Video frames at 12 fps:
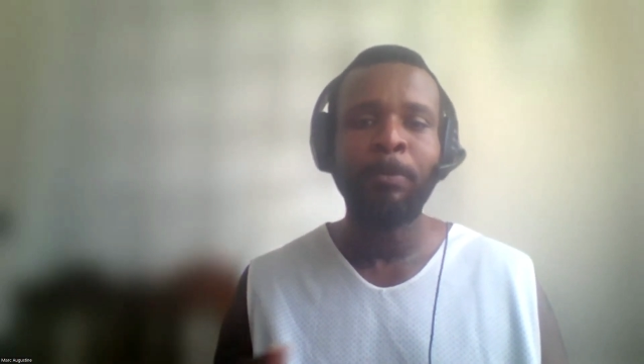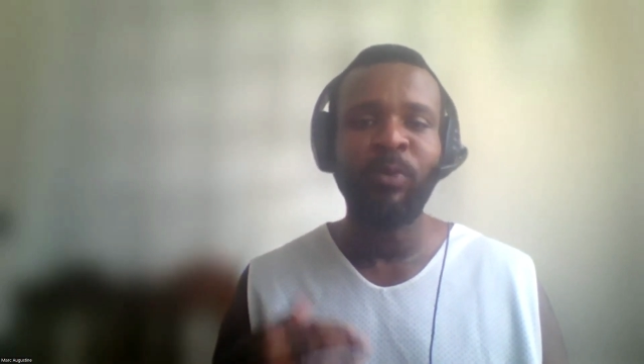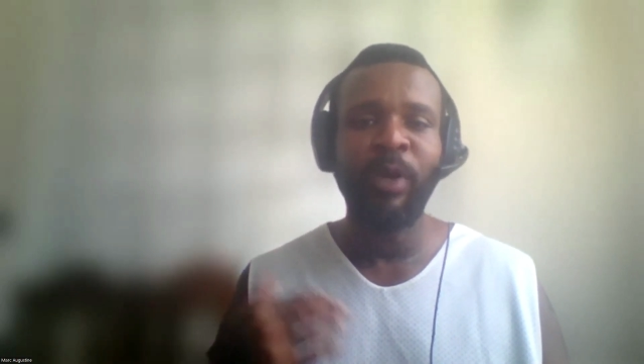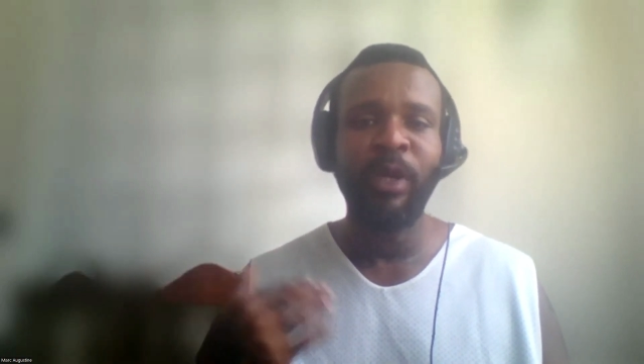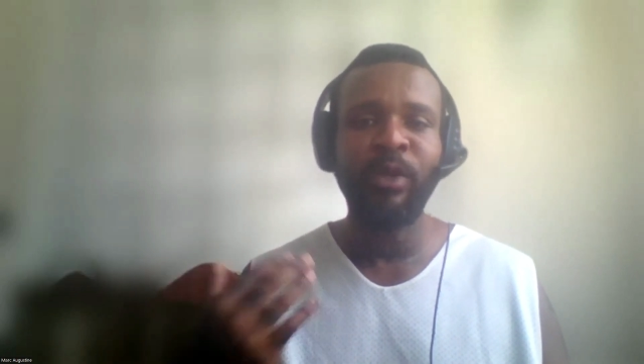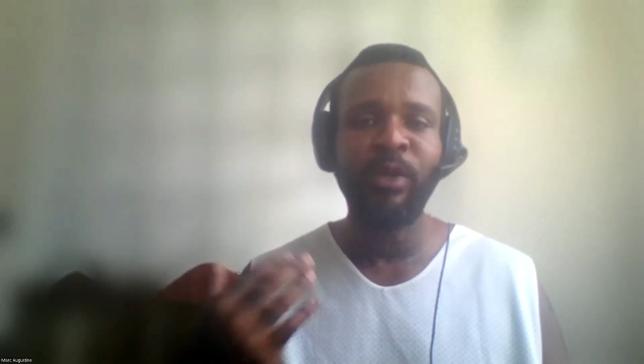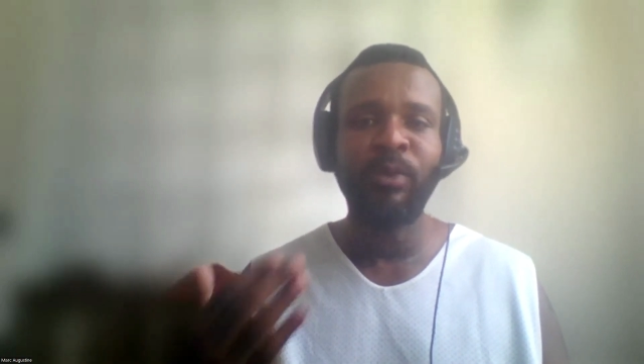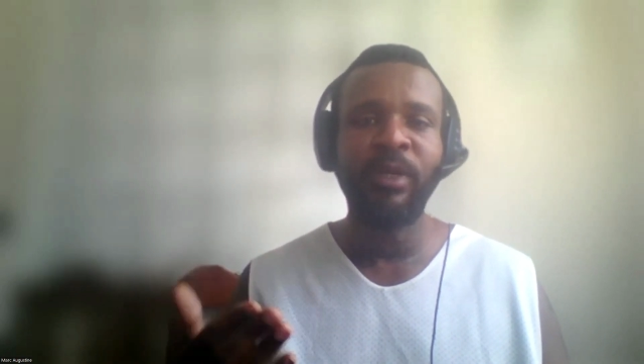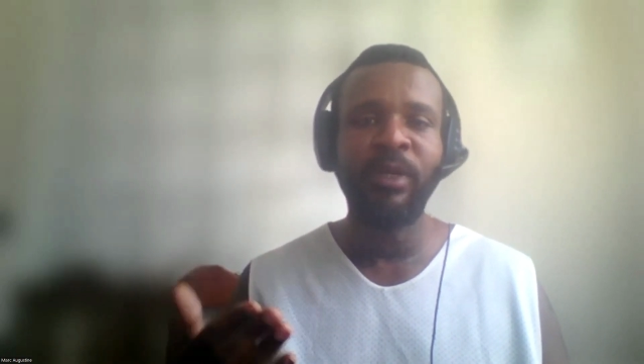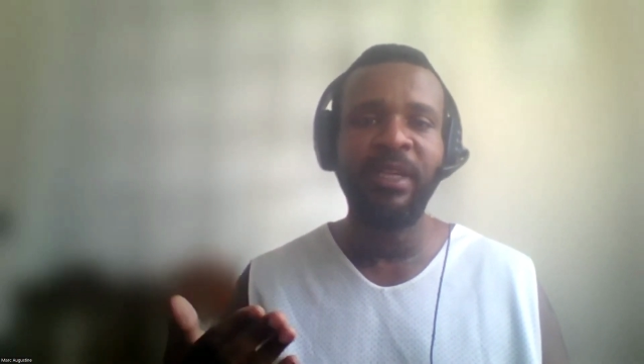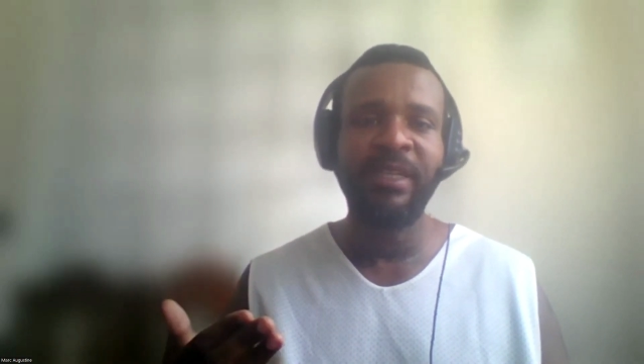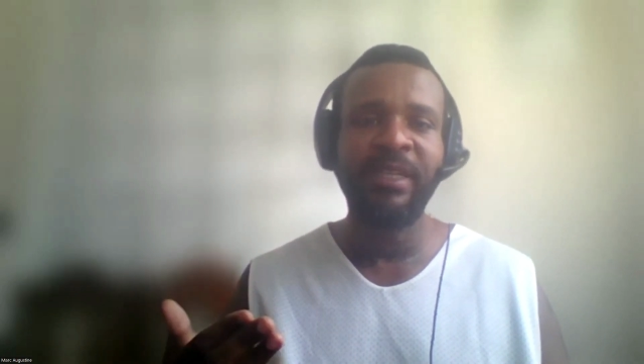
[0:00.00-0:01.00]
where you weren't
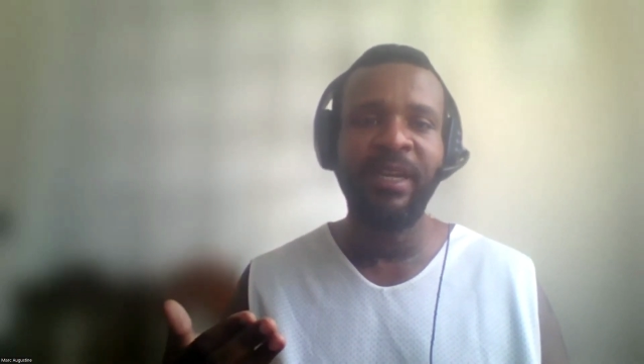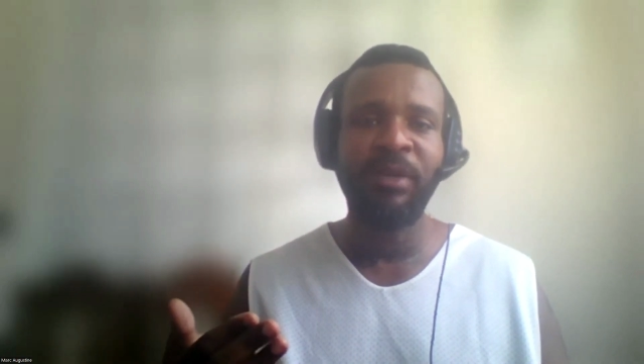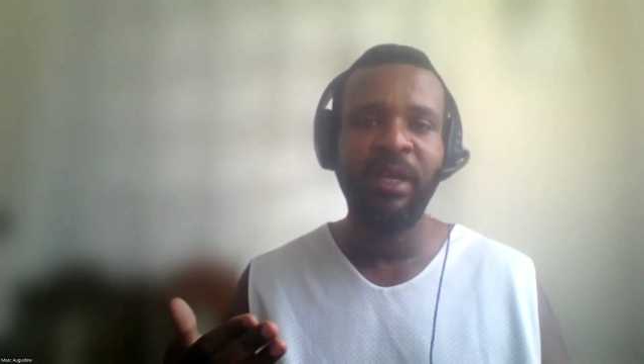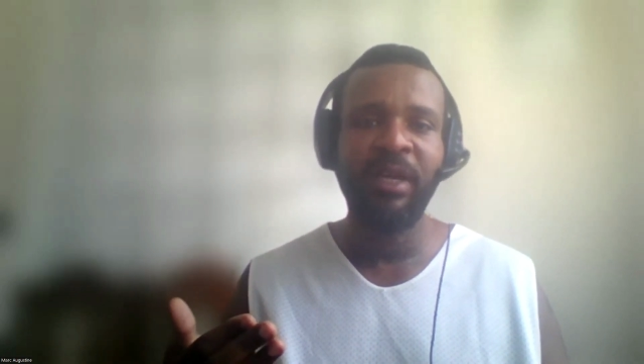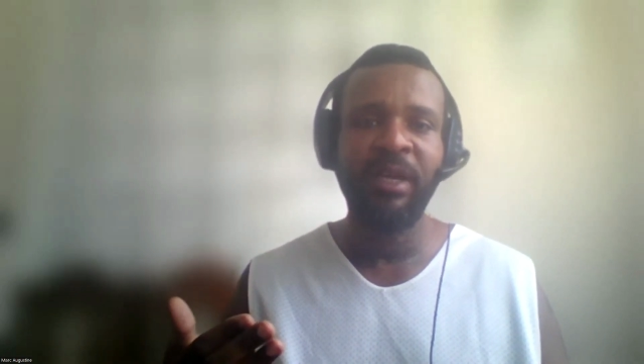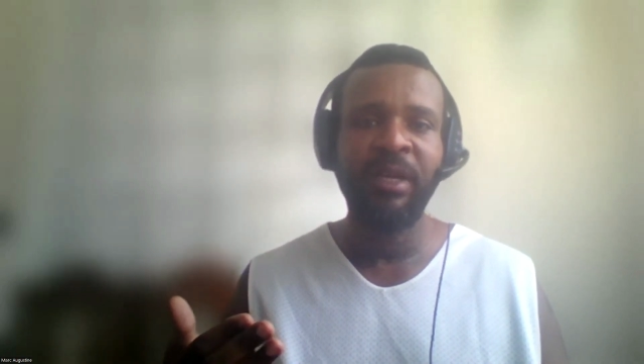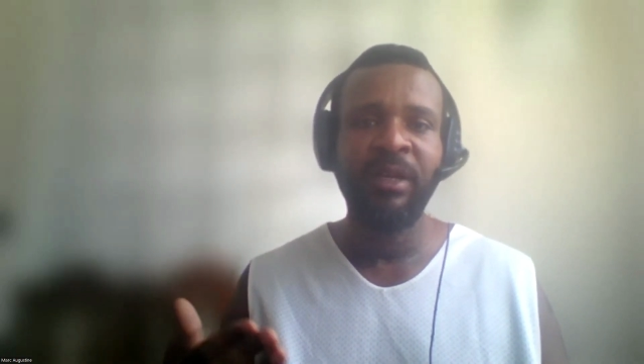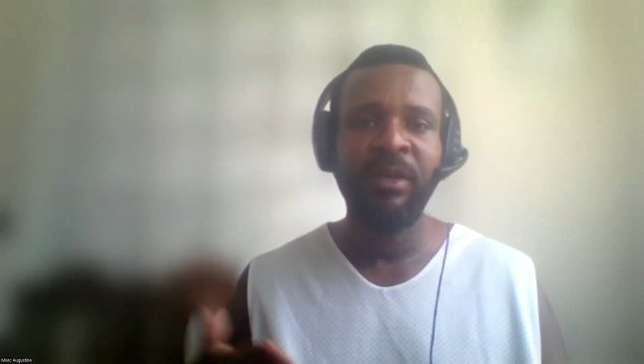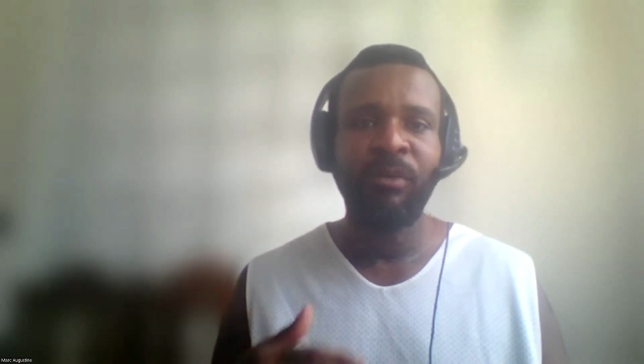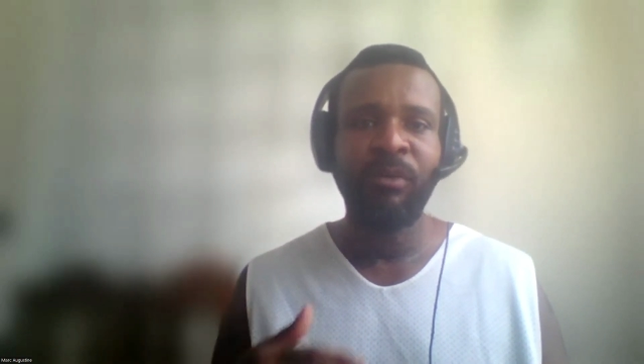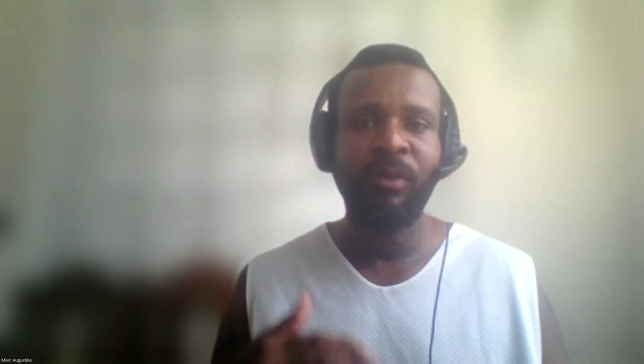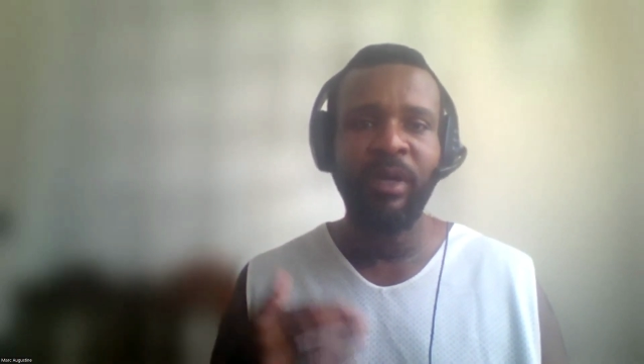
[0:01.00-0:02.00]
listing every day with